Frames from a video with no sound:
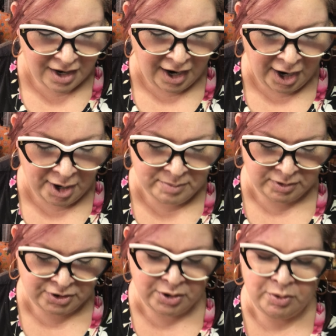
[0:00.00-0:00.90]
Um,
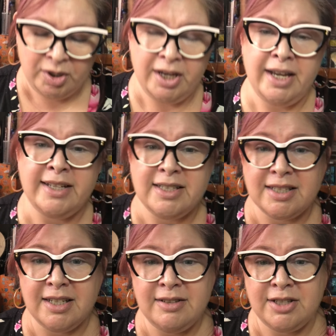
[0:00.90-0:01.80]
so it's
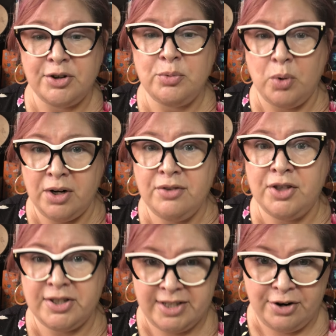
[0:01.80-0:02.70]
considered one of
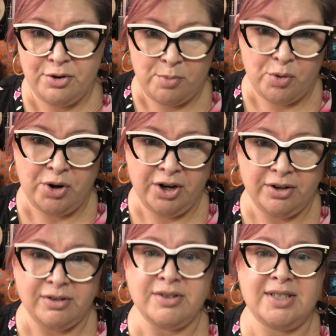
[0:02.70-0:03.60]
the
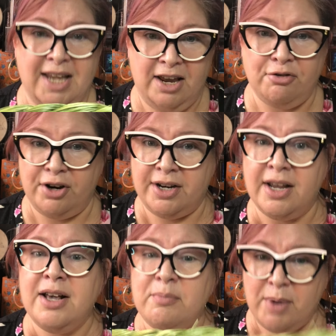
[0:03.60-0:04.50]
ceremonial sacred
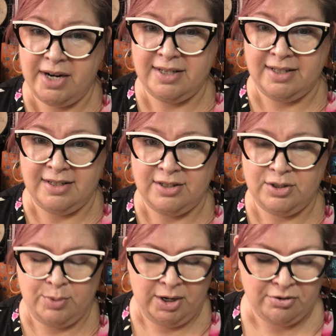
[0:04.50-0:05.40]
medicines,
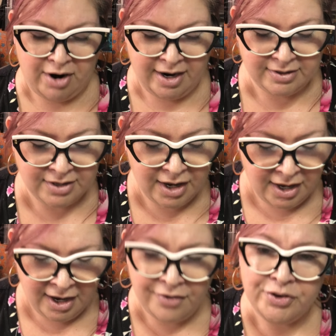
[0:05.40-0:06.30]
sweetgrass.
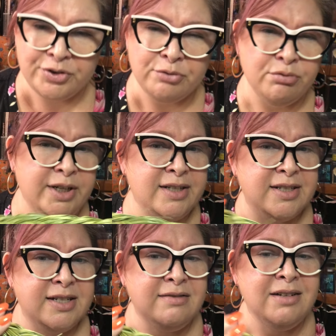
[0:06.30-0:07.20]
And there's a
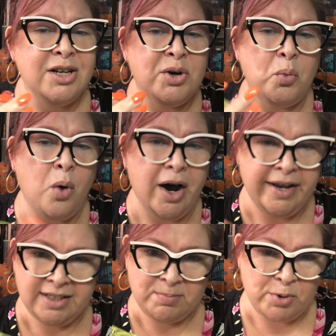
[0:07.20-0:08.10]
reason why
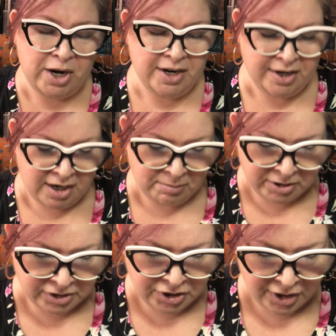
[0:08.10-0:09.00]
it's braided, and I'm
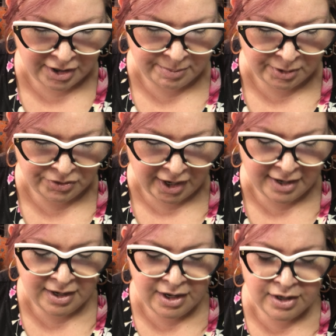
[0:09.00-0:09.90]
going to talk about
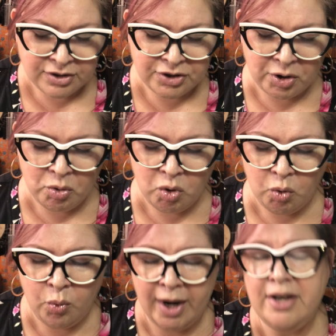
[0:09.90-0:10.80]
that. So
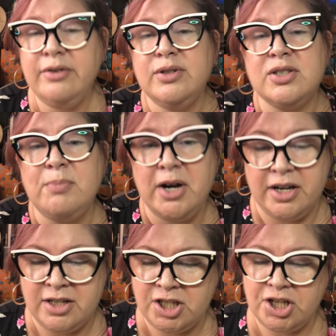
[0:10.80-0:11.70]
when you
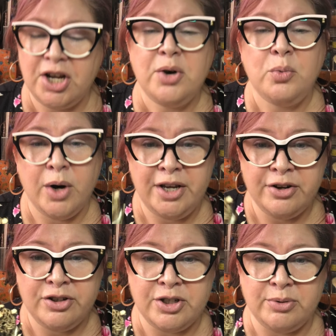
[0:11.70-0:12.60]
smudge, what
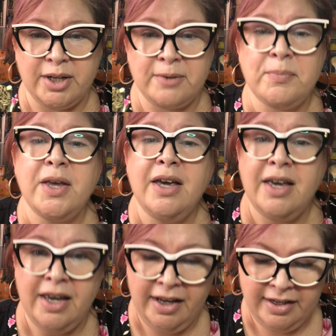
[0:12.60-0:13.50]
you're doing
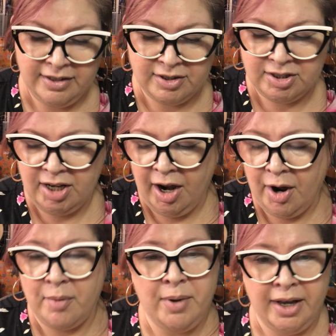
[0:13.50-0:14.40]
is,
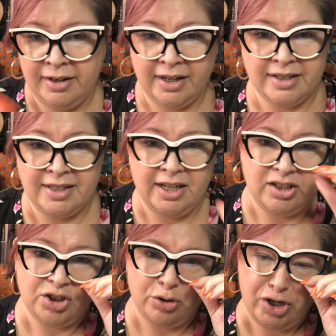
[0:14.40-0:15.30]
um, and like I said, I
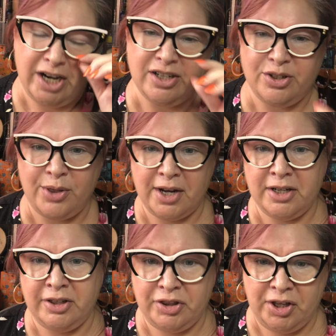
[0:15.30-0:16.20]
showed you how to do that
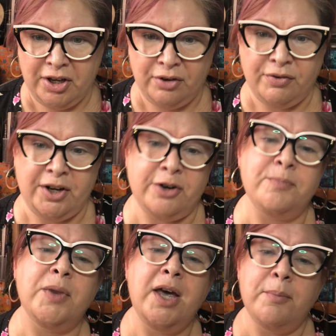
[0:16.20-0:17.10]
in the other video,
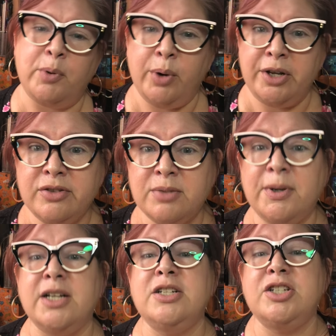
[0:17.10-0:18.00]
but you
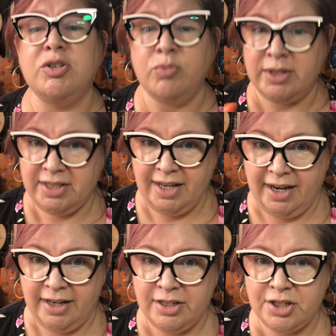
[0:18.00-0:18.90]
smudge with
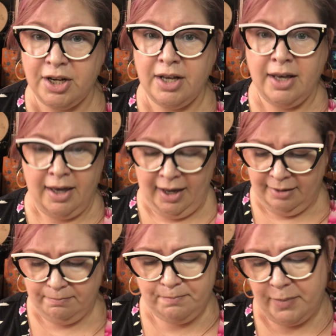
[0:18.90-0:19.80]
sage,
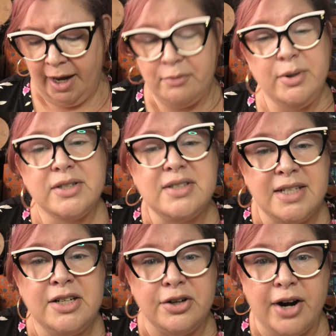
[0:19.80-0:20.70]
and with
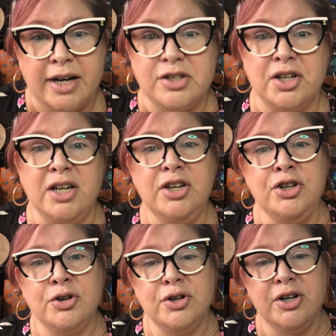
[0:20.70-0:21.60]
cedar actually,
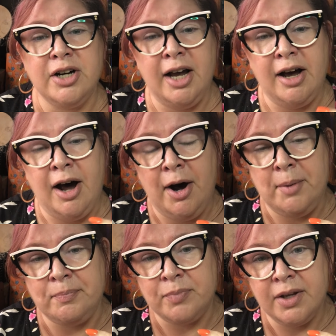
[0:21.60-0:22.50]
you're
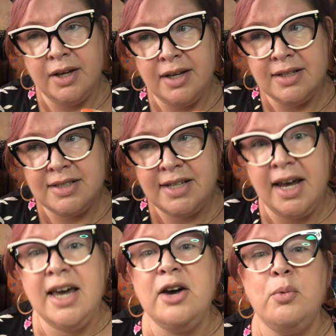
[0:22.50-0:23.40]
um,
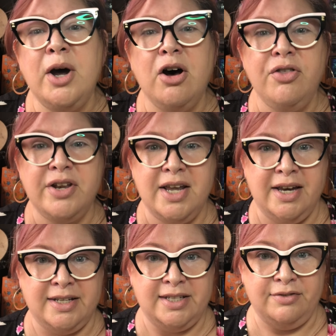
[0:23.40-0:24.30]
taking away all the
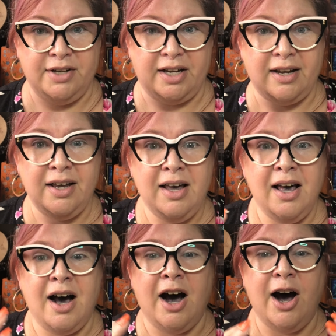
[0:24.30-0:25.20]
negativity.
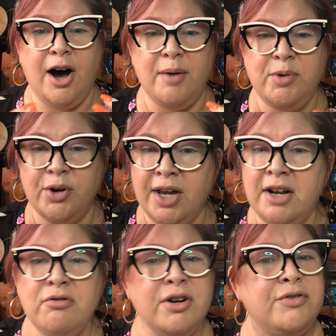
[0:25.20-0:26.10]
Um, you're
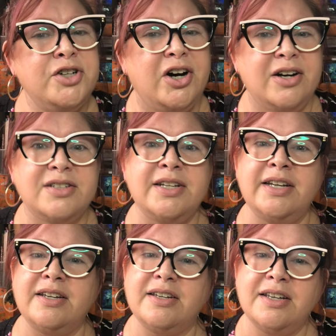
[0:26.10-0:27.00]
getting rid of
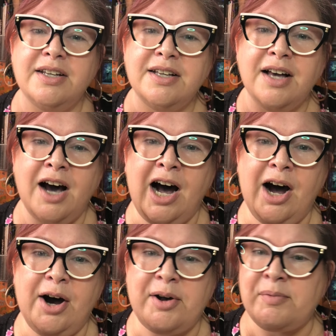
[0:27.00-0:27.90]
toxic
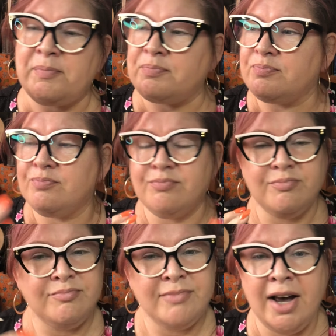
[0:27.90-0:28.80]
um,
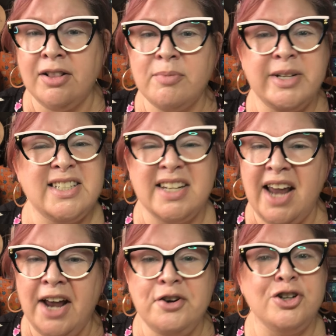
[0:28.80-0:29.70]
elements and
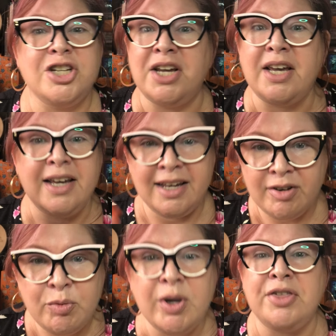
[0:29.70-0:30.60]
energy
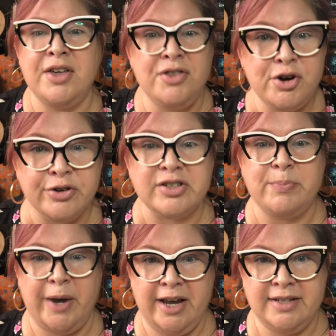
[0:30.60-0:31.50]
within your
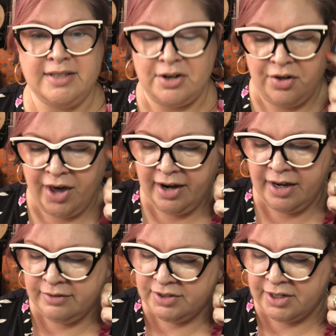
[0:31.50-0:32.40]
space and all that
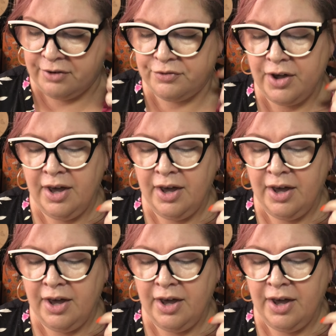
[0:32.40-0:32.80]
kind of stuff.